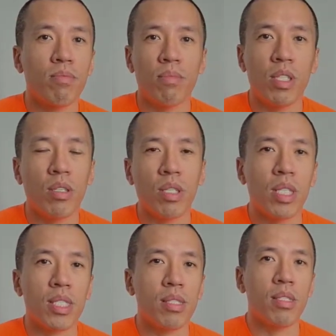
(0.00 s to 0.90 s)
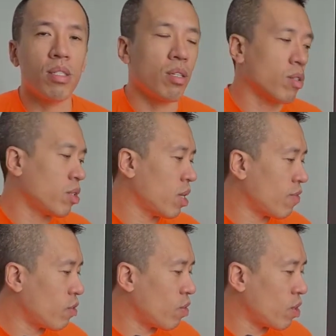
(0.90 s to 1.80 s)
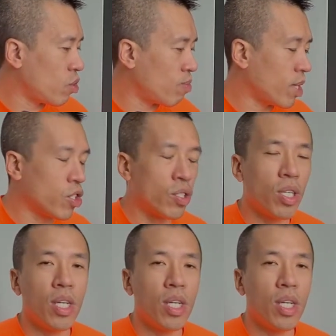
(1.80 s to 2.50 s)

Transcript: It doesn't you don't have to worry too much.